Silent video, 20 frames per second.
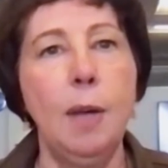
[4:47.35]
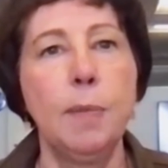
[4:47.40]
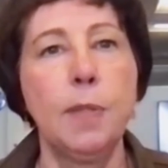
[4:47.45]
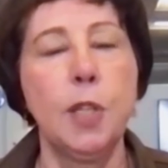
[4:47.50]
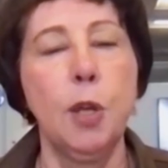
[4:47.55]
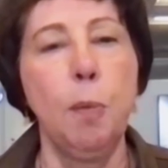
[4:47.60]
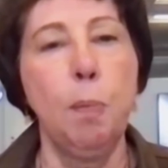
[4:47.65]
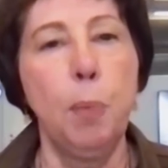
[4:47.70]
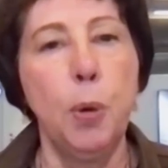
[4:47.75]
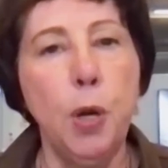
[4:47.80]

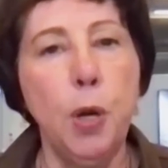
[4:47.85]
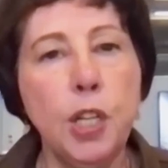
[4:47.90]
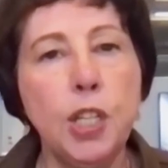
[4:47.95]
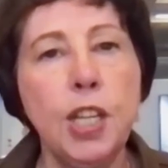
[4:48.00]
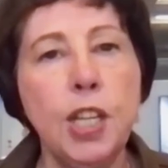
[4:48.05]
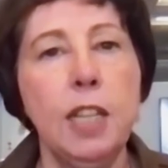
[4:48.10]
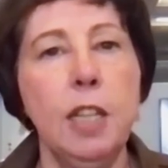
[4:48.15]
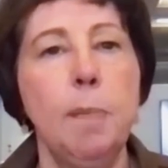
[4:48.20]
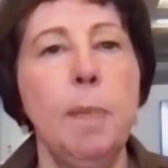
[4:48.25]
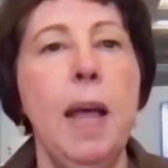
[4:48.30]
So
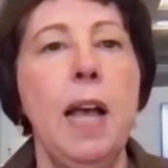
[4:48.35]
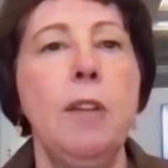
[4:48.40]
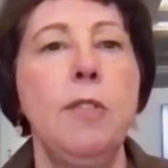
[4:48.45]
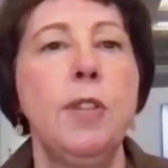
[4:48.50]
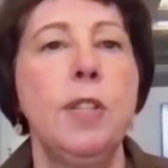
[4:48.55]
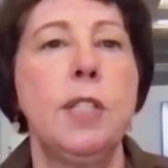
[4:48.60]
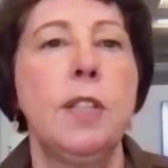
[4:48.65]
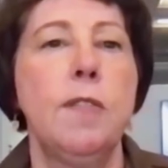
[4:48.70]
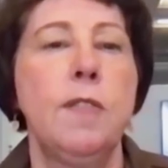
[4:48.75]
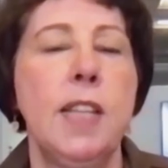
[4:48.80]
pushing the
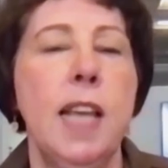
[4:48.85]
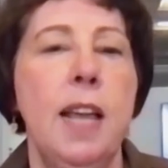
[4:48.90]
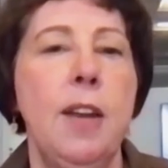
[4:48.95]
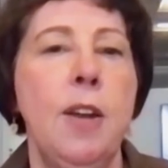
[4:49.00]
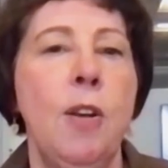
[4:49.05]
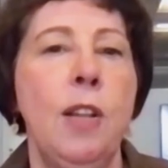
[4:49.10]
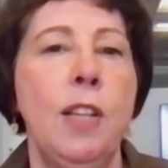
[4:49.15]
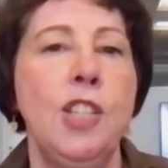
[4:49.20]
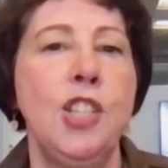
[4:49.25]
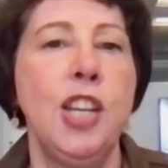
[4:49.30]
boundaries of
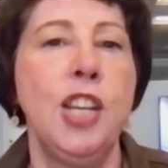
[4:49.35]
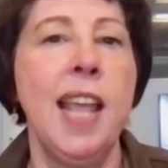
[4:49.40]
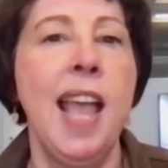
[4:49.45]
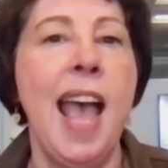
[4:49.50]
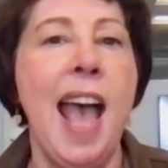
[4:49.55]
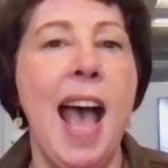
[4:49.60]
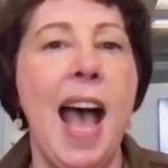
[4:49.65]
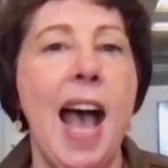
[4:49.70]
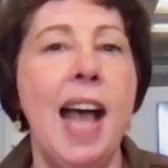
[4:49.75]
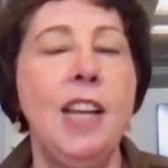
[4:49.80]
technology
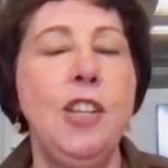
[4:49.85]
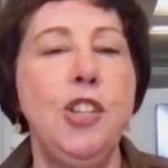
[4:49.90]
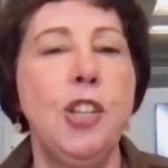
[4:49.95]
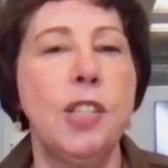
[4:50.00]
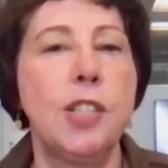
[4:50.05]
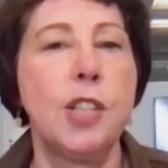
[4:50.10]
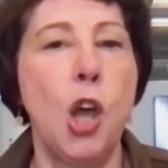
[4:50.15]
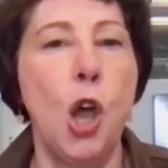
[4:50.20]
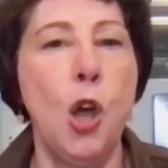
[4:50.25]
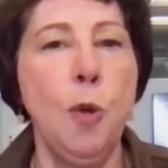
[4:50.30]
and
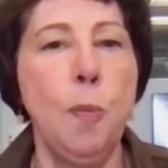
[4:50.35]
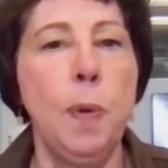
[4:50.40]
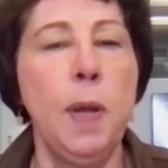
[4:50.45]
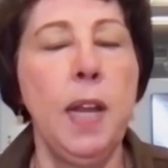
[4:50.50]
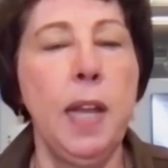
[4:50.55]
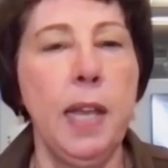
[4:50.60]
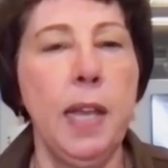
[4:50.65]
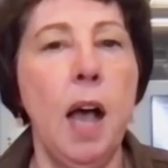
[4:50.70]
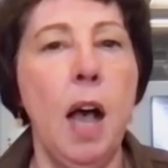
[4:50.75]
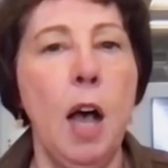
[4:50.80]
just
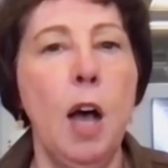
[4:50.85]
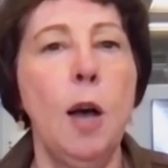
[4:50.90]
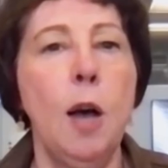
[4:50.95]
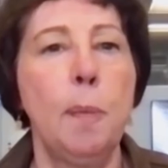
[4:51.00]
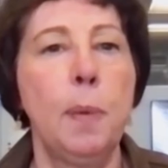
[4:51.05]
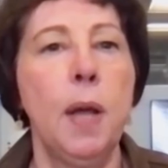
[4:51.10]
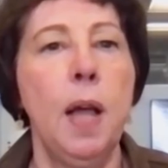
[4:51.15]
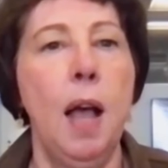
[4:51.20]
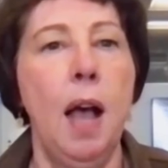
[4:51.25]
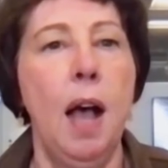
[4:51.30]
opening
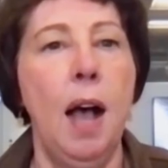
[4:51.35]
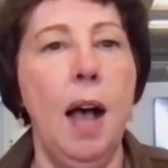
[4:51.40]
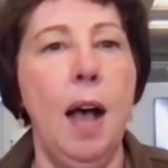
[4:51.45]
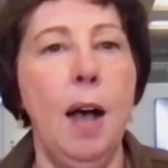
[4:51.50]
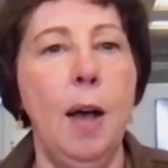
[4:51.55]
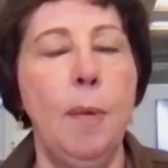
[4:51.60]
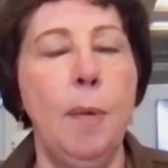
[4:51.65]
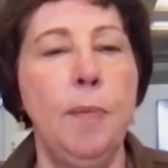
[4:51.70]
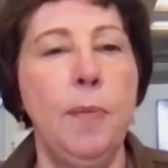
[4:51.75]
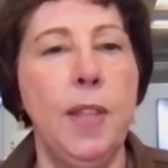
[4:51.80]
up
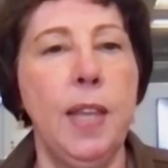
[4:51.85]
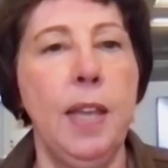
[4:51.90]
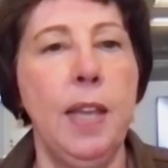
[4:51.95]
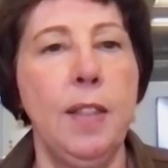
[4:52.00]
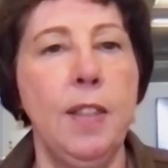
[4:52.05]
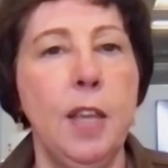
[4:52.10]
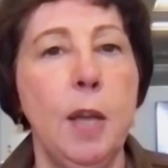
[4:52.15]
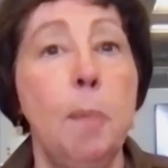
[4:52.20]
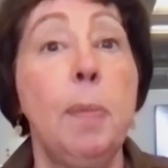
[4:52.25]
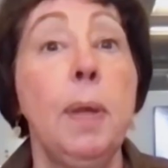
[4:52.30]

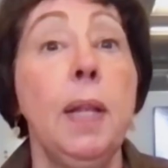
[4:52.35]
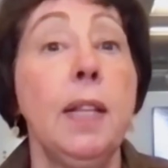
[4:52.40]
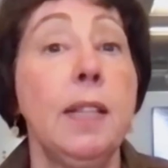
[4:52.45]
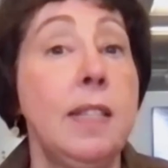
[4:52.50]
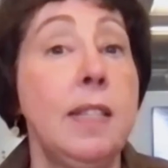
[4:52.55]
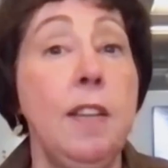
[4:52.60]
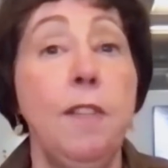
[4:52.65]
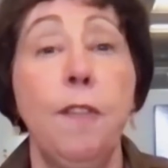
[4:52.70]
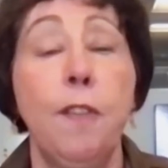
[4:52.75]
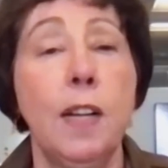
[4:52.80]
the
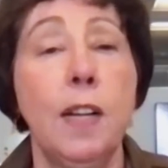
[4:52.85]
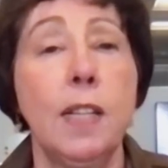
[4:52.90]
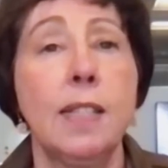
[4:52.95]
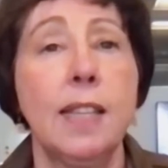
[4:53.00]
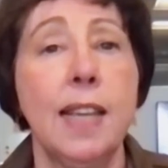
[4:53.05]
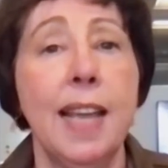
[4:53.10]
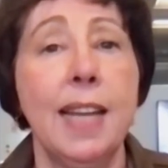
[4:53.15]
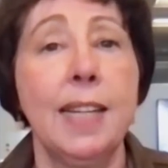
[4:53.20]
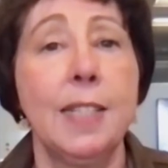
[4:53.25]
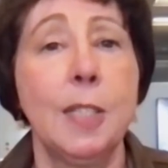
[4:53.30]
ability for us
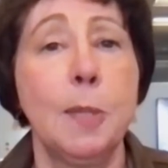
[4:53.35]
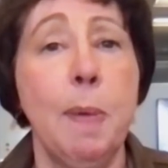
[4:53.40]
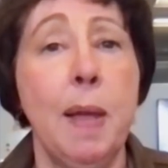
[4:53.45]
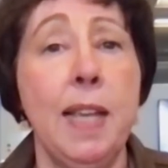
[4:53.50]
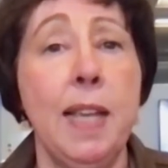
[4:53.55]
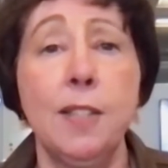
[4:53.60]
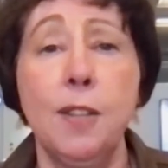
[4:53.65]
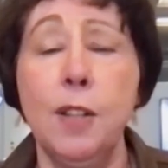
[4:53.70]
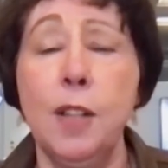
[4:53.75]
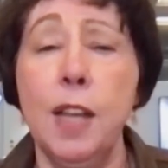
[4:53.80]
to get to
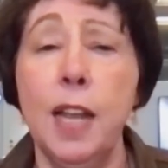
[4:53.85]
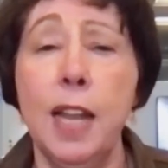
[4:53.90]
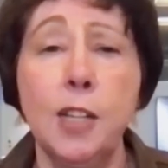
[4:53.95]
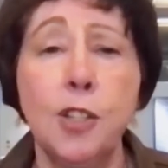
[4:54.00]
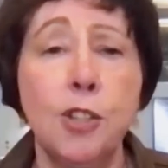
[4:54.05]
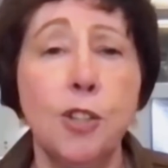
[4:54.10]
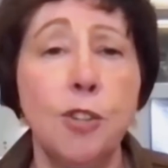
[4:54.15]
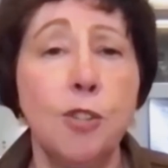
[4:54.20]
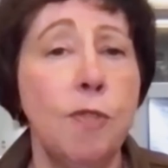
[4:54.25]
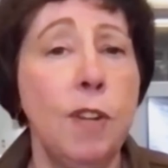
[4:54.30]
space. So they're
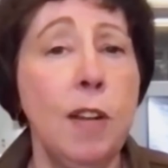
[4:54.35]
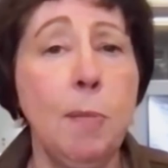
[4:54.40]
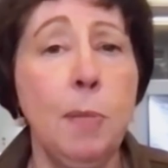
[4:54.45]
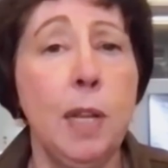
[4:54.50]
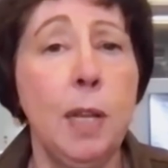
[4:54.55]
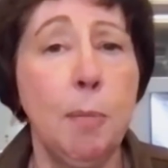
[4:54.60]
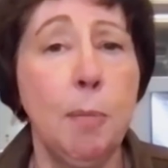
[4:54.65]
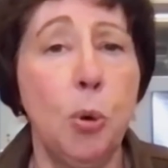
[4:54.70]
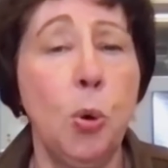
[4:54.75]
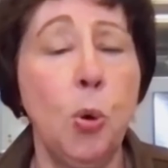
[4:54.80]

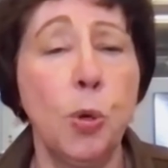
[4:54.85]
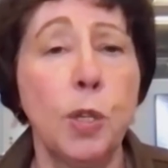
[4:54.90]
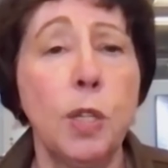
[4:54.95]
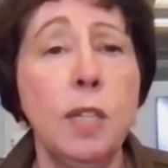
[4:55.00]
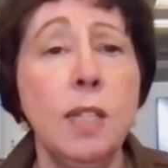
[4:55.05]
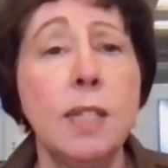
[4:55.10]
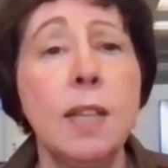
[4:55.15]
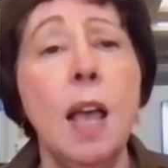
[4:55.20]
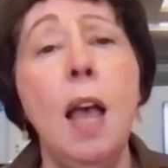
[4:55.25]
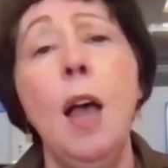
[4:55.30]
extremely
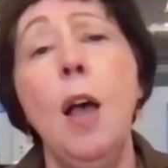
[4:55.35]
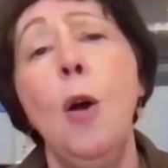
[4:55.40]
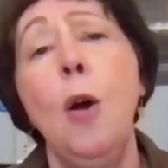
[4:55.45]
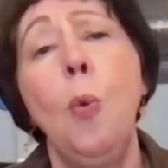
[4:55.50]
important.